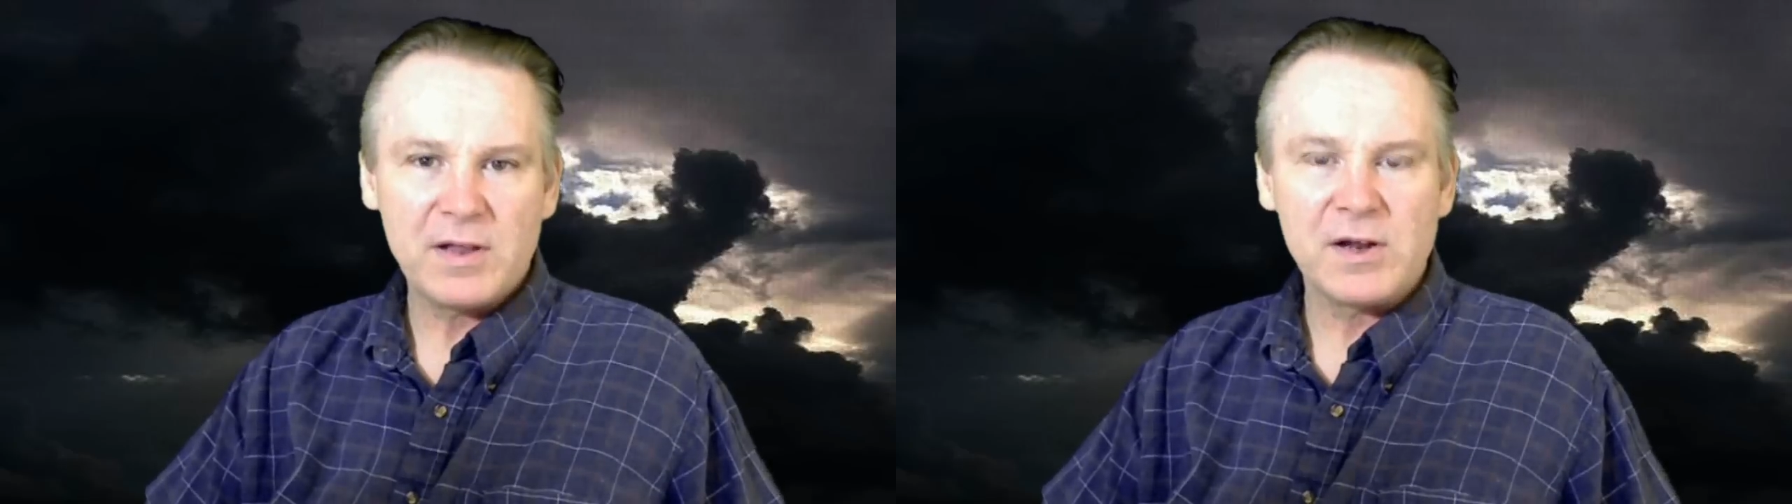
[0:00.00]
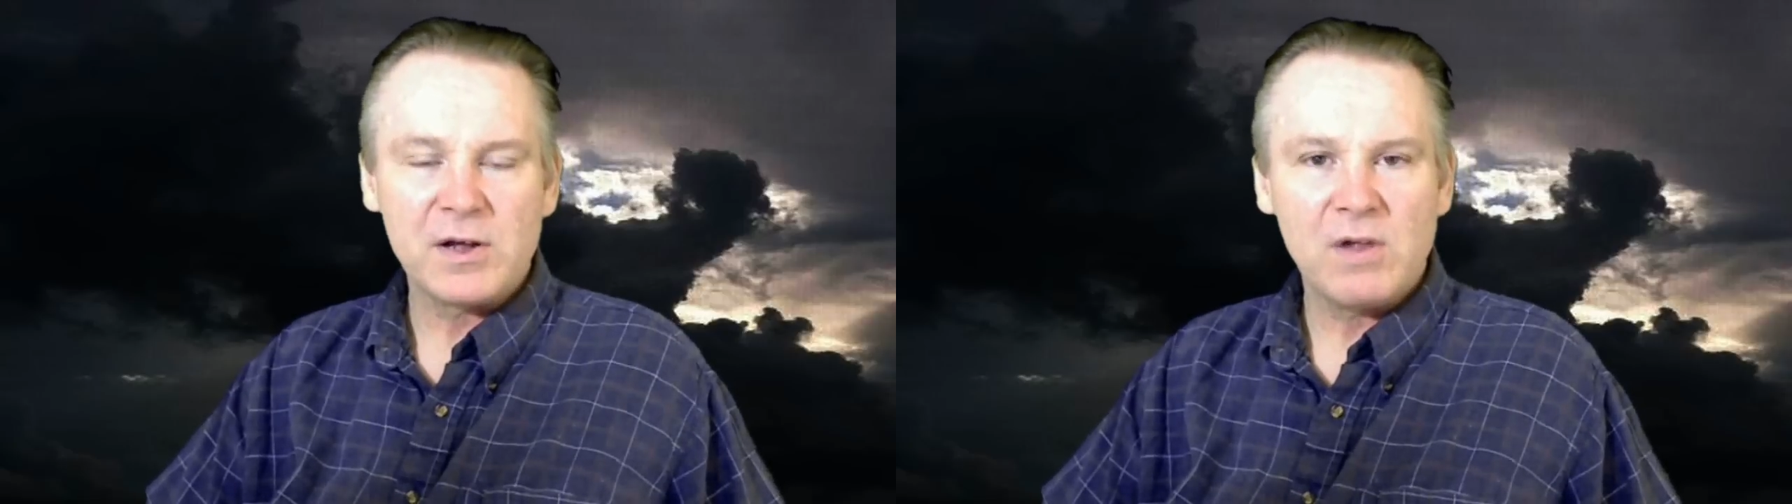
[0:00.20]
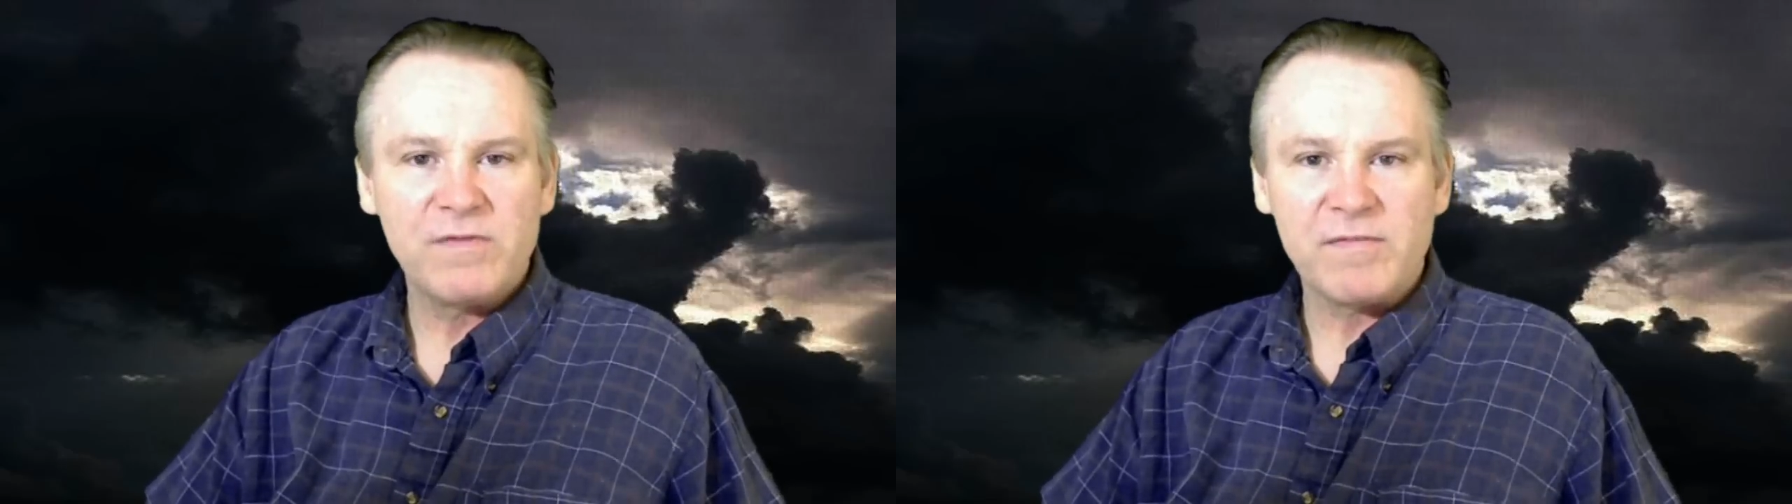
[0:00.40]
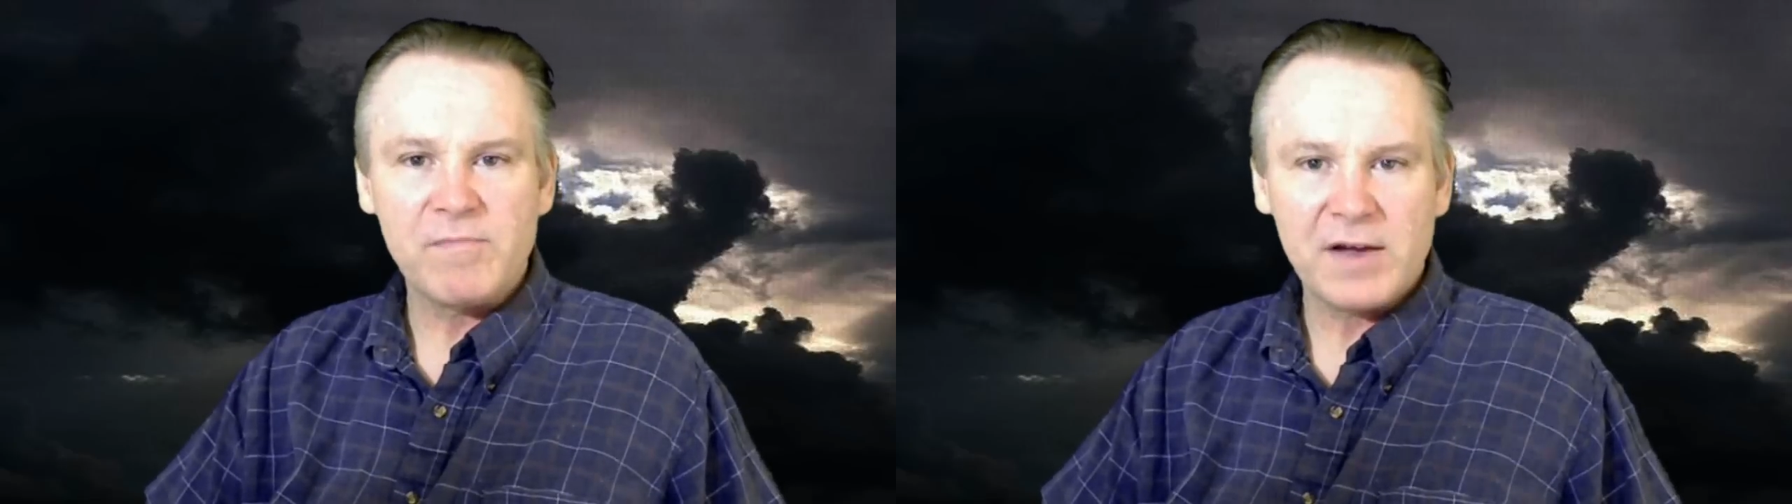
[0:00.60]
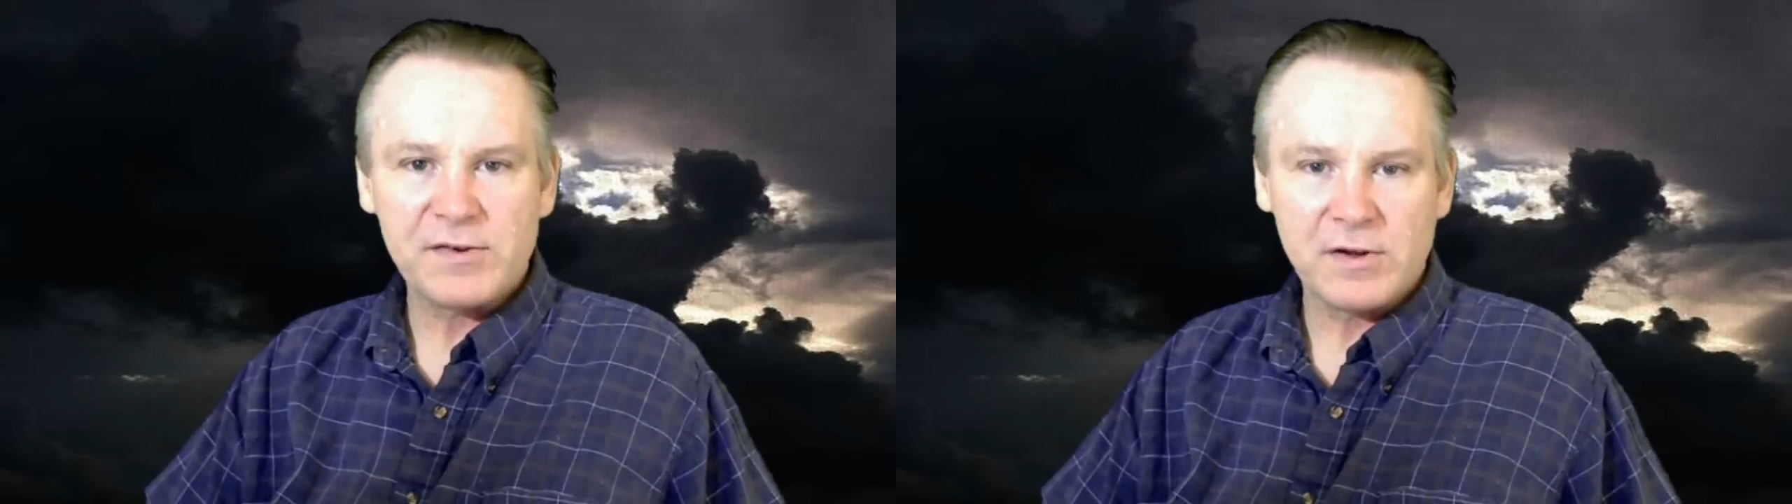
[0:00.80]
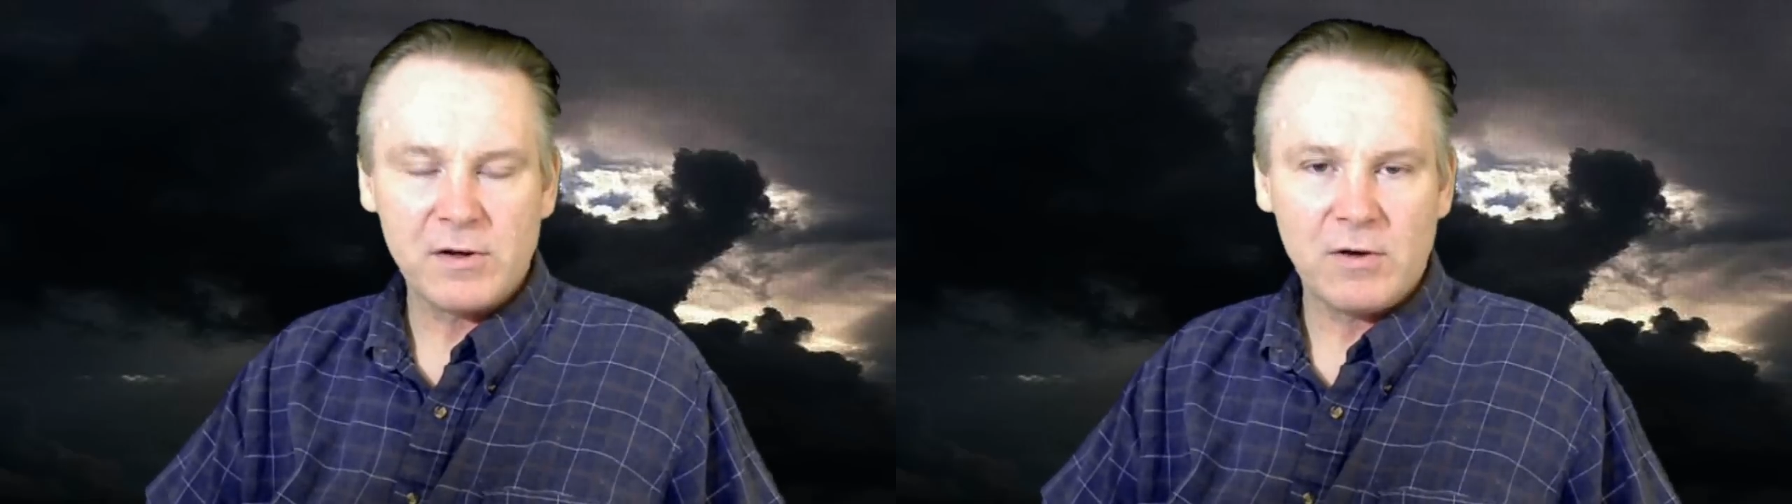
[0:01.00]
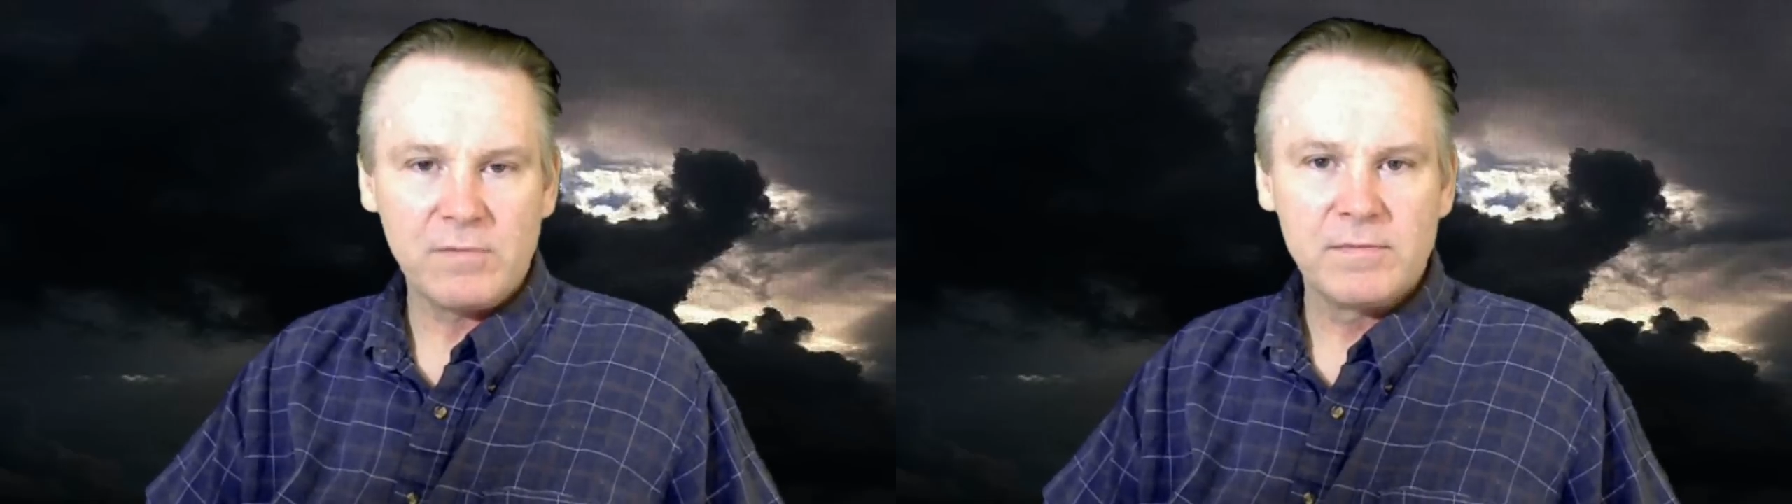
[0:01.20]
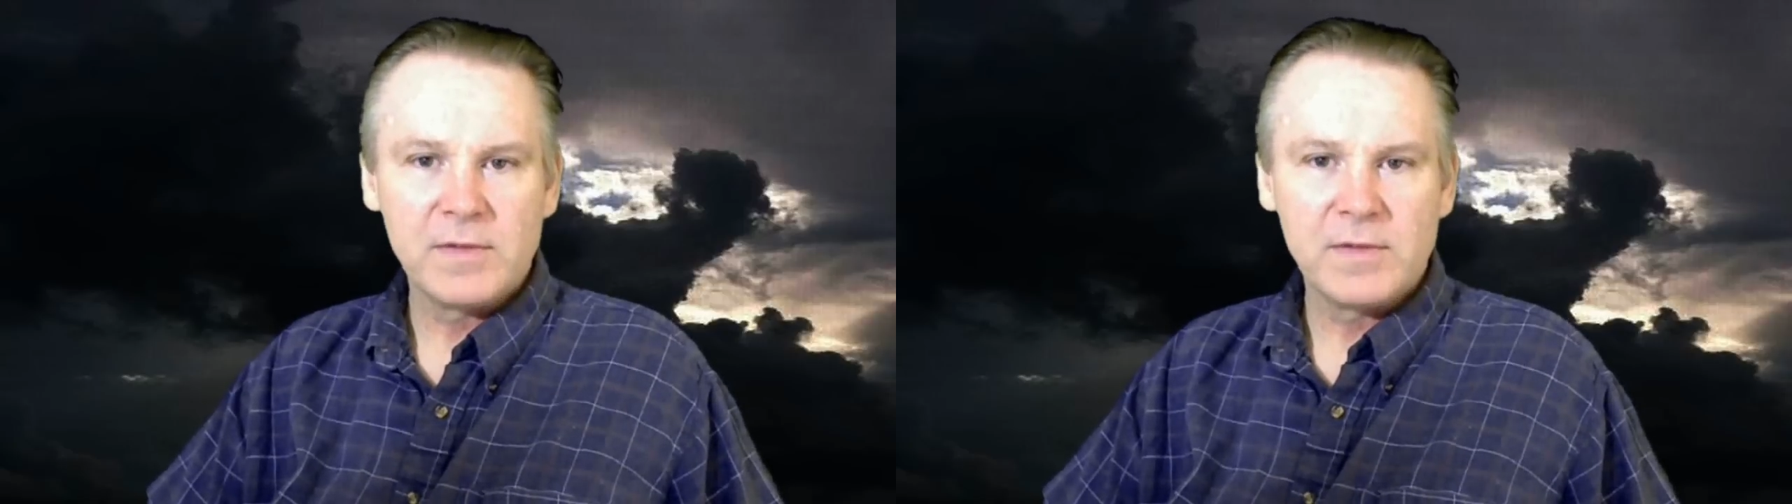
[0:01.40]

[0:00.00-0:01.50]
in the Gulf of Mexico,